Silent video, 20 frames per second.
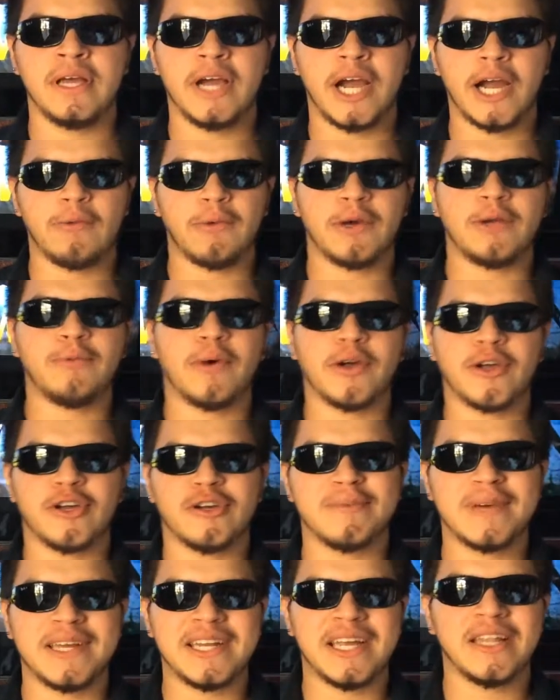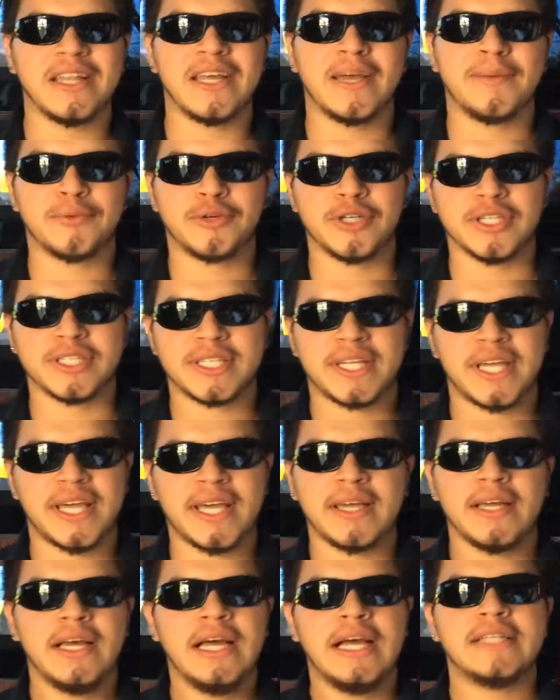Hi everyone, welcome to Go Bad Deadly. I'm Chris
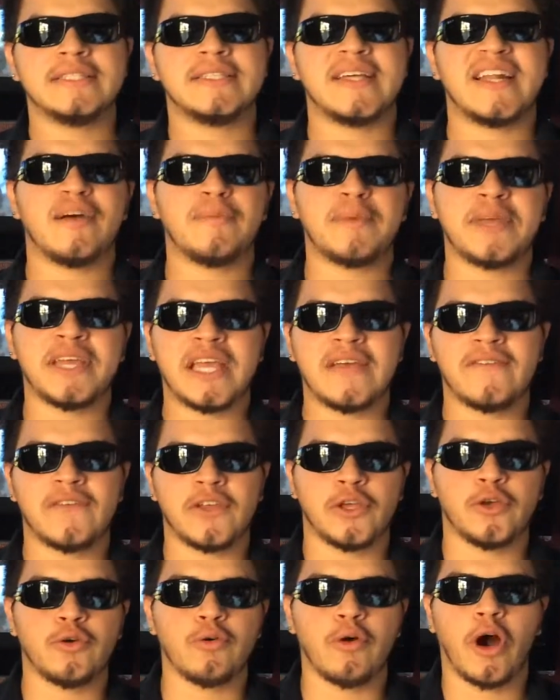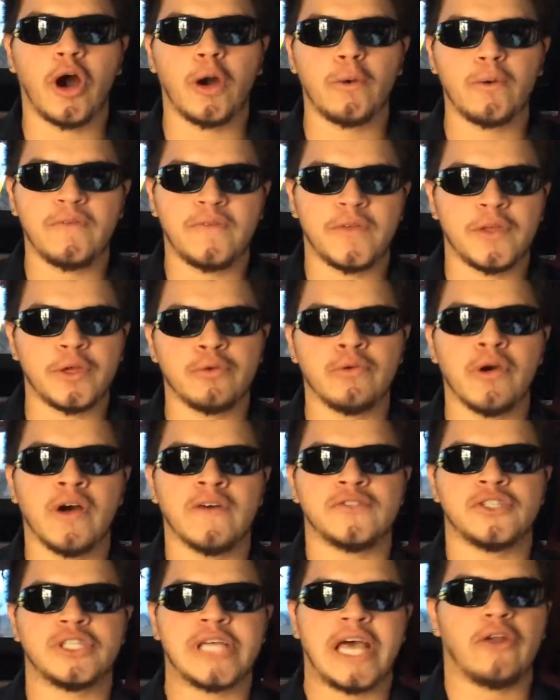King. Today I'll be giving you our review
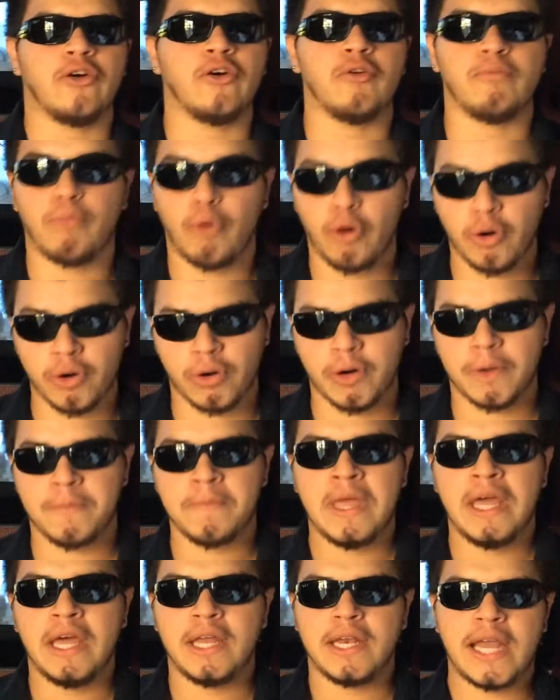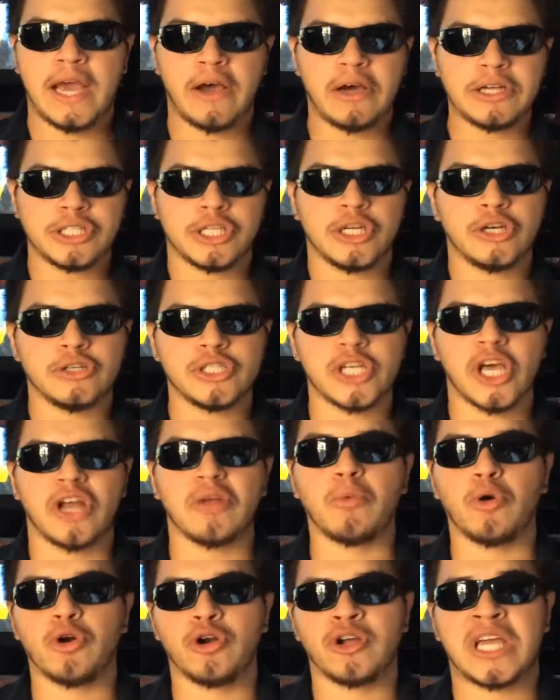of Shadow of Mordor. Now, as you know, Shadow
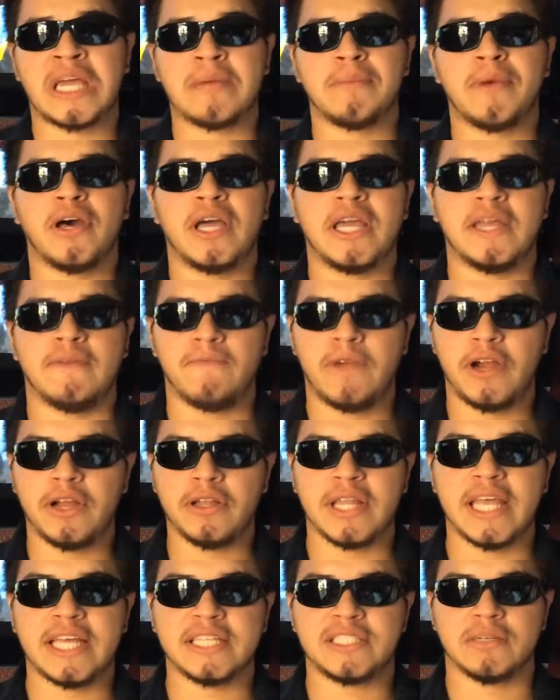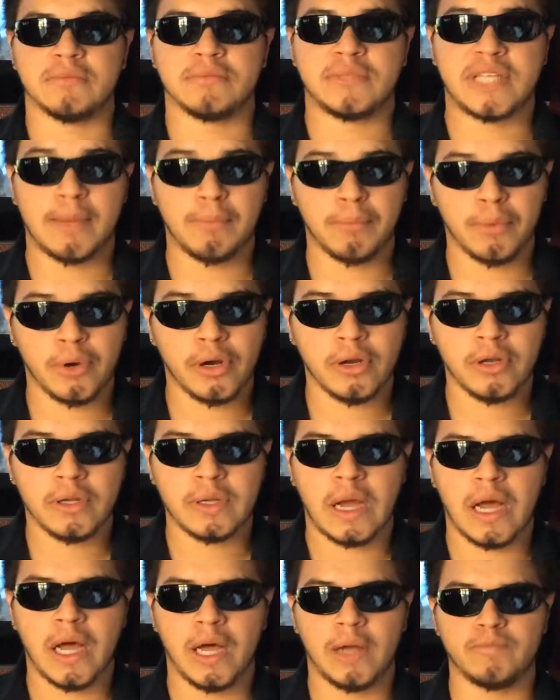of Mordor came out in very late September,
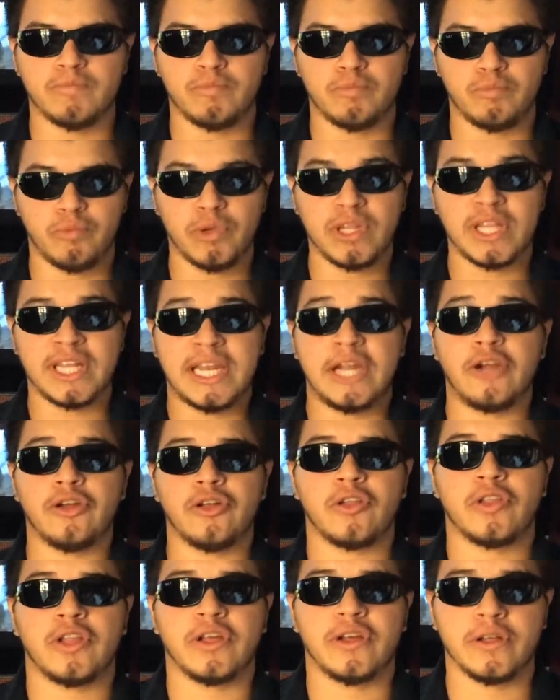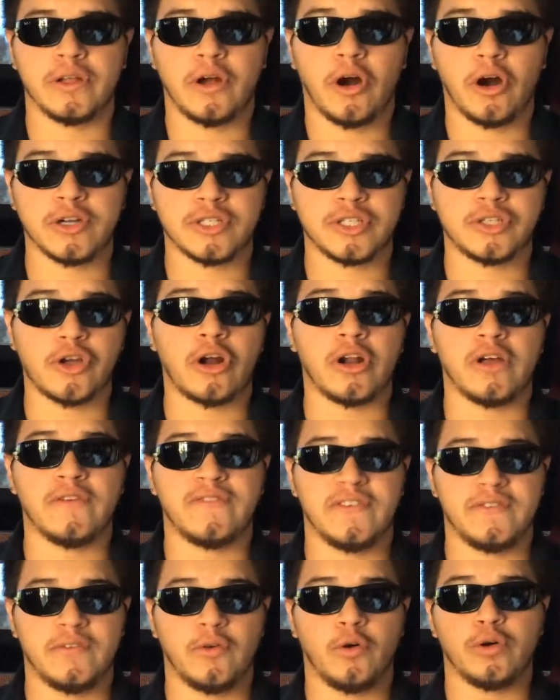really near our start
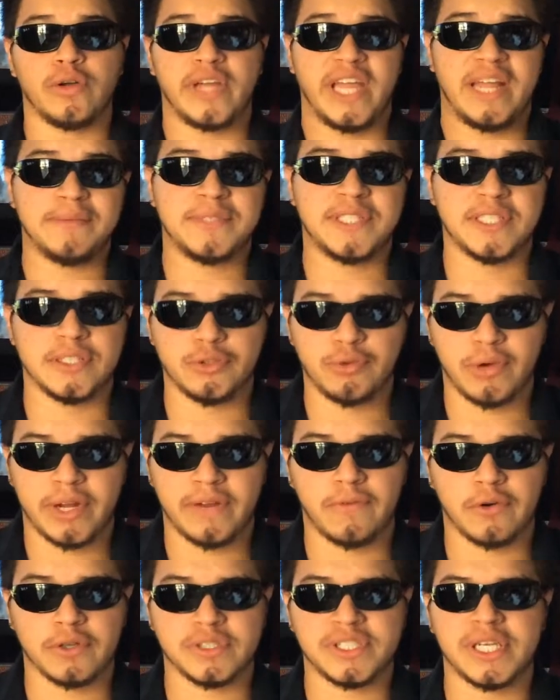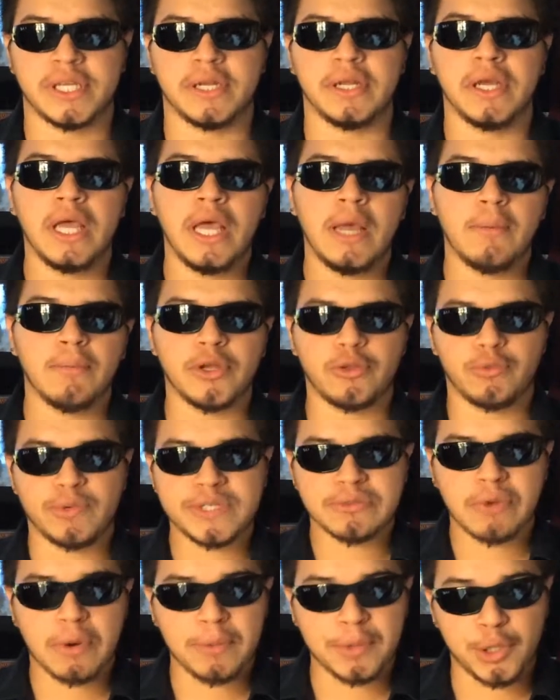off of the whole game season 2014. But the
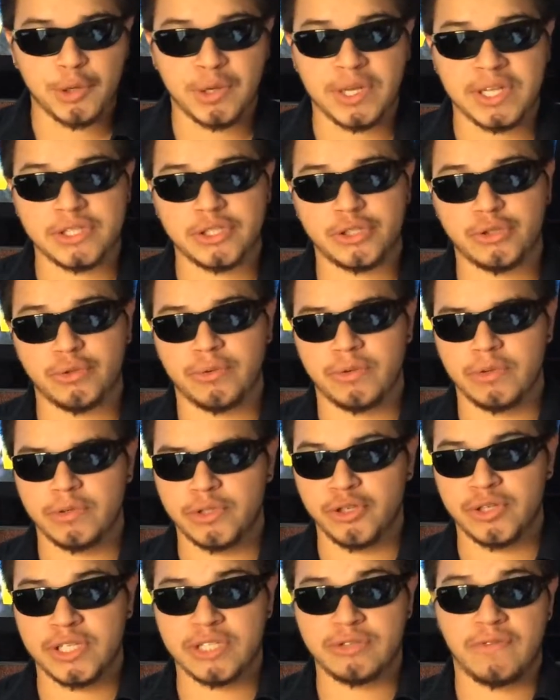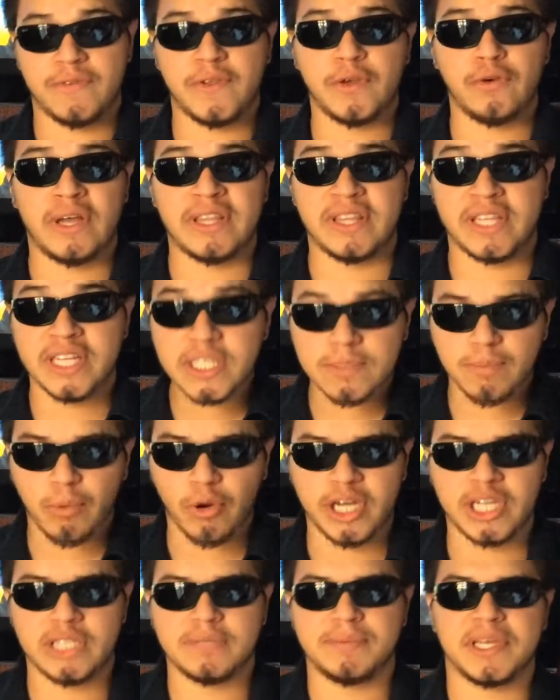reason why we're doing this review at this
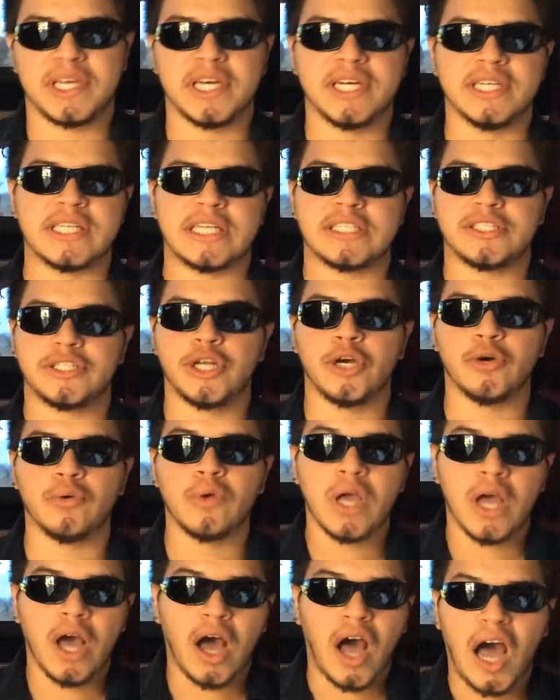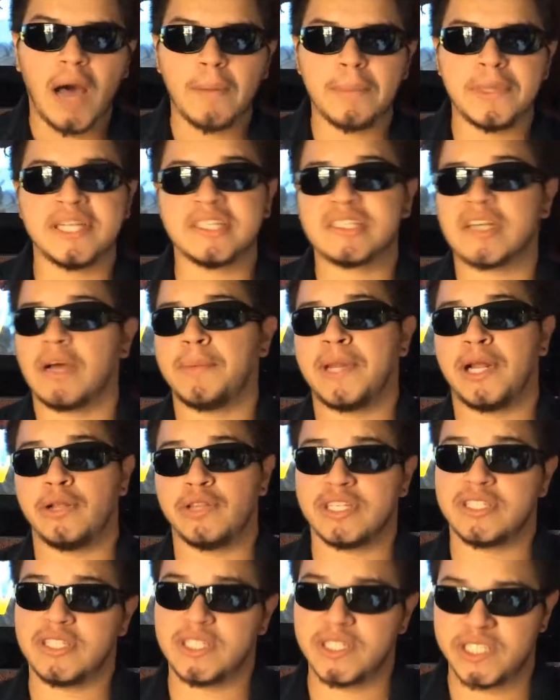point is because, as you know, Hobbit is coming out
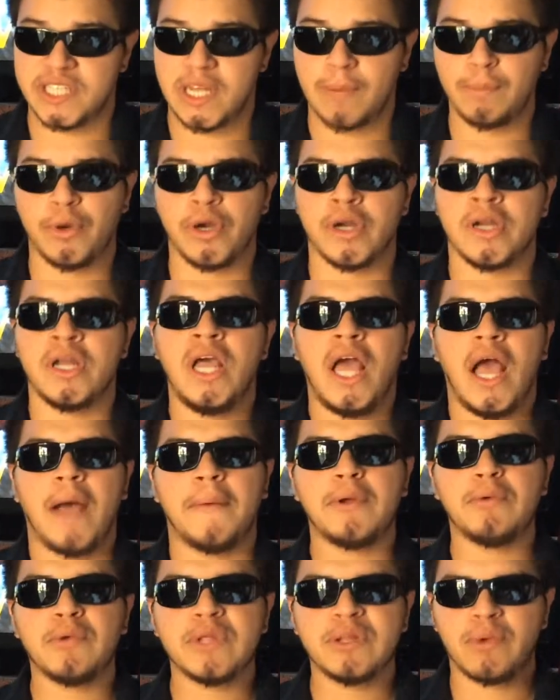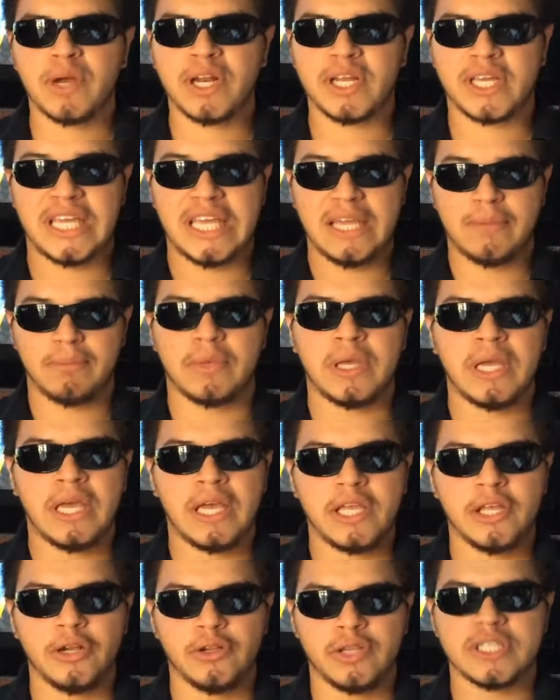this December, and we really want to keep
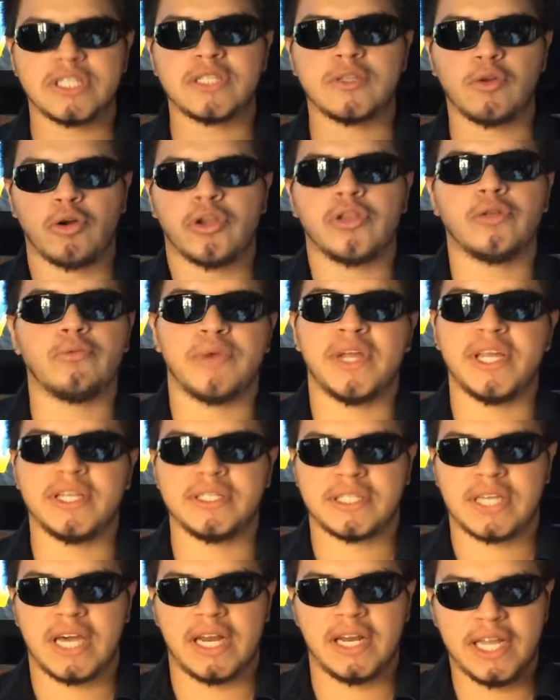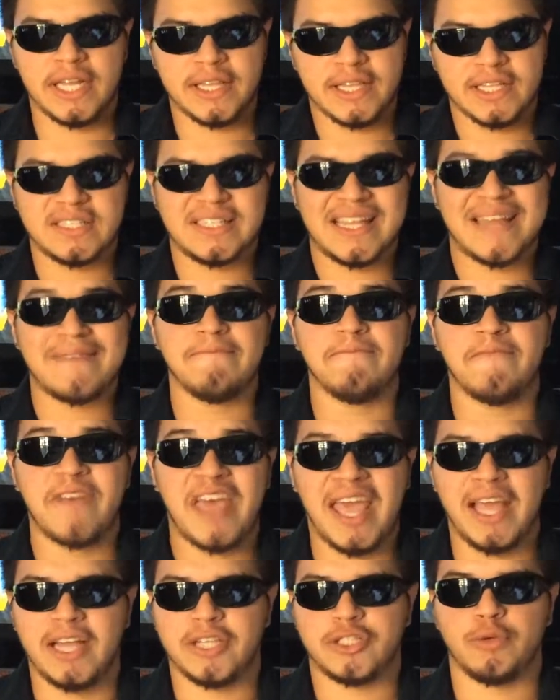this Lord of the Rings kind of in the same
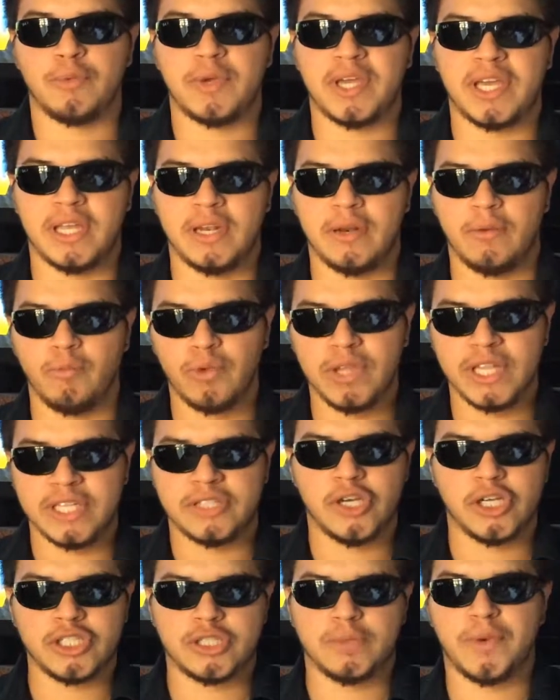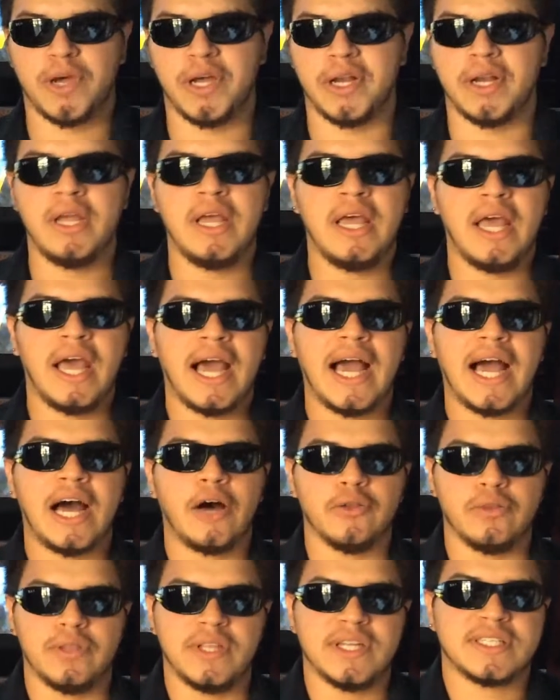vein, so we can really touch upon
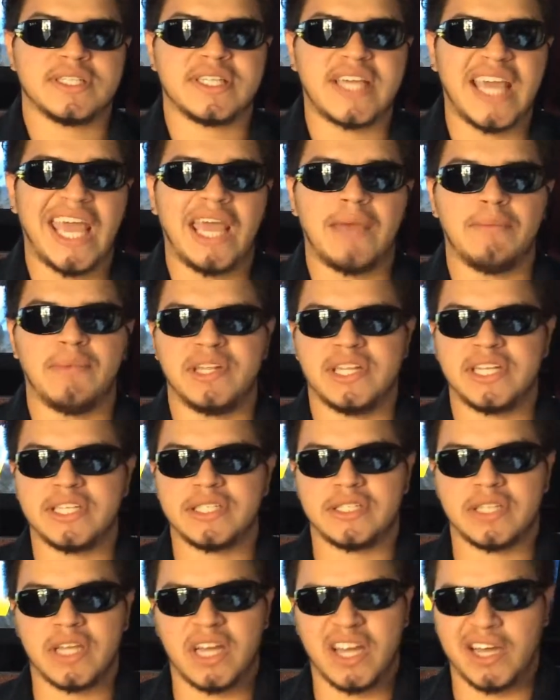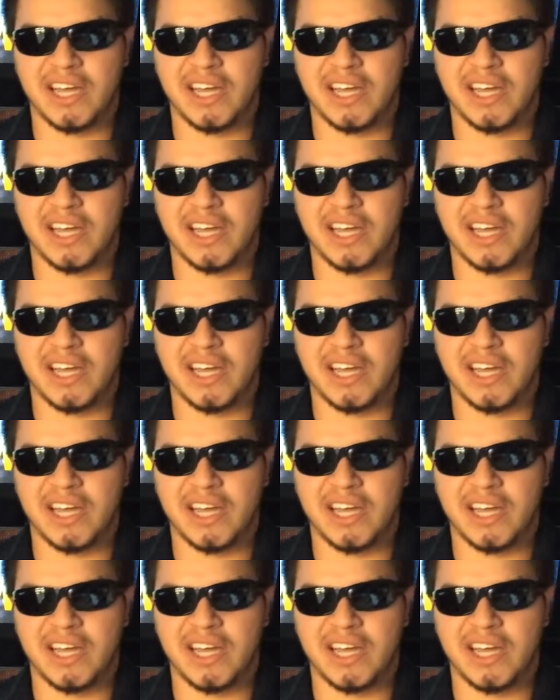how this game and this